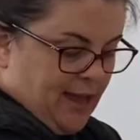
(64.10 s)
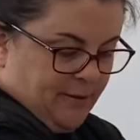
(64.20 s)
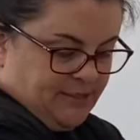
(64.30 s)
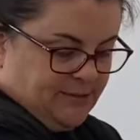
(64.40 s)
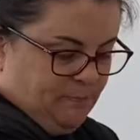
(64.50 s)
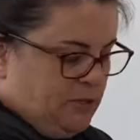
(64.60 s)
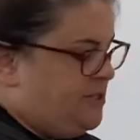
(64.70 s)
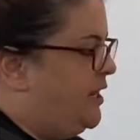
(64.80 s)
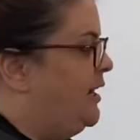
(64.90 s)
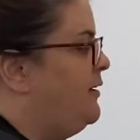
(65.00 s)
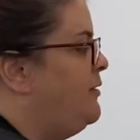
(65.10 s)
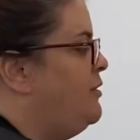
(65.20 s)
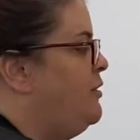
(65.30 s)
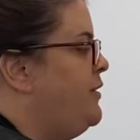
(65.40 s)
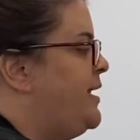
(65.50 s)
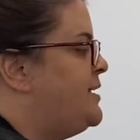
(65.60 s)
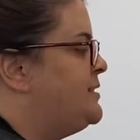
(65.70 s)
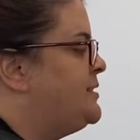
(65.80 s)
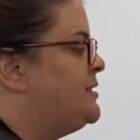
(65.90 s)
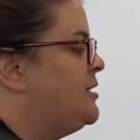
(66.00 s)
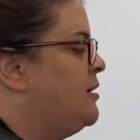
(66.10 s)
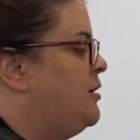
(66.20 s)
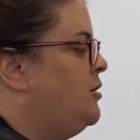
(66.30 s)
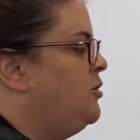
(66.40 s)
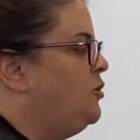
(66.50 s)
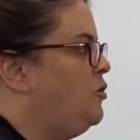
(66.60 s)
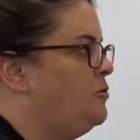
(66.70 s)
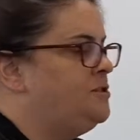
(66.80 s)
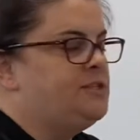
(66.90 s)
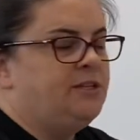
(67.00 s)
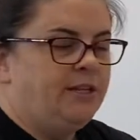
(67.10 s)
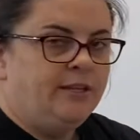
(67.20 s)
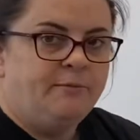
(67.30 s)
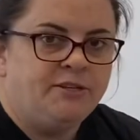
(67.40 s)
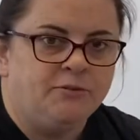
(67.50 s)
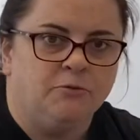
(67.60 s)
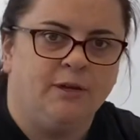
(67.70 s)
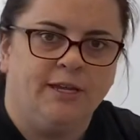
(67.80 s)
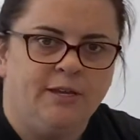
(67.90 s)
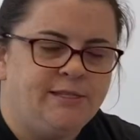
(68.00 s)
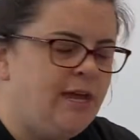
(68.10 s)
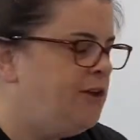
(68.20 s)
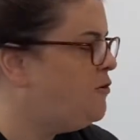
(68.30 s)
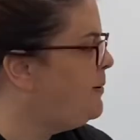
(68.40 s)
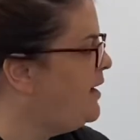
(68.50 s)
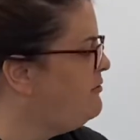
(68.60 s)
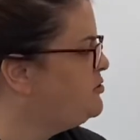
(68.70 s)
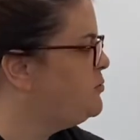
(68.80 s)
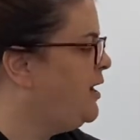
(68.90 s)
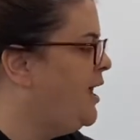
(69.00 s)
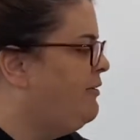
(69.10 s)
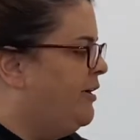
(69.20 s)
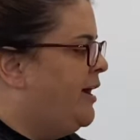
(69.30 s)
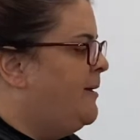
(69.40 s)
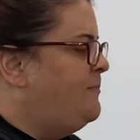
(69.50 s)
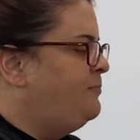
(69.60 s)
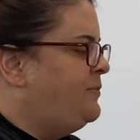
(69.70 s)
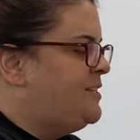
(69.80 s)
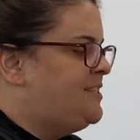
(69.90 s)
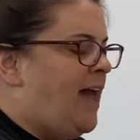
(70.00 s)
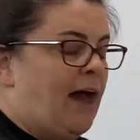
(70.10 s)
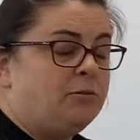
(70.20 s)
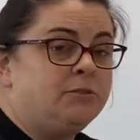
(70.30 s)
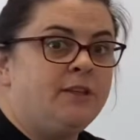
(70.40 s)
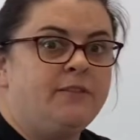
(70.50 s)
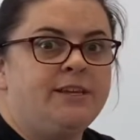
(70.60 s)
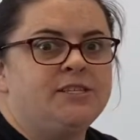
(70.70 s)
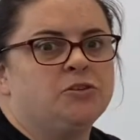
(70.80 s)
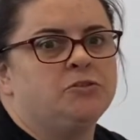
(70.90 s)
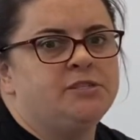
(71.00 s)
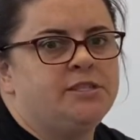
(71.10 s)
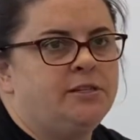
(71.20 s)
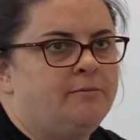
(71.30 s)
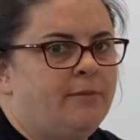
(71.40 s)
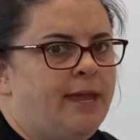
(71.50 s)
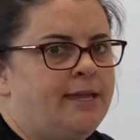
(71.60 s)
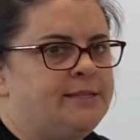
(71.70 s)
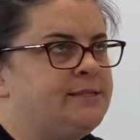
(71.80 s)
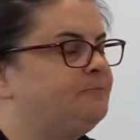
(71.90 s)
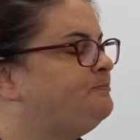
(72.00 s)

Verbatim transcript: at putting this consonant in the middle. Can you tell your parent or carer the sound that this consonant makes?